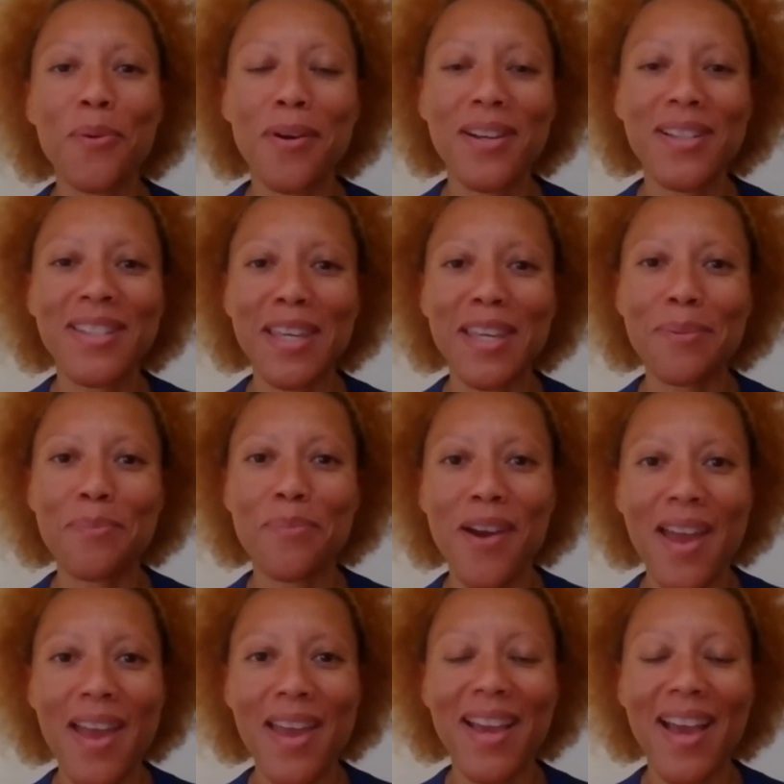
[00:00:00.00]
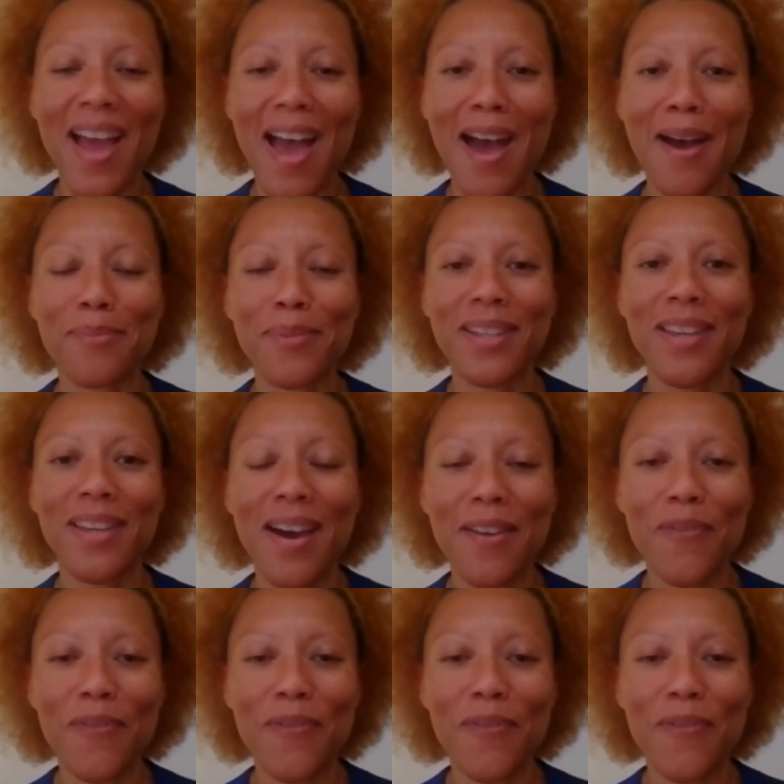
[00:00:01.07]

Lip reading: Quarantine Break. I'm Kiana,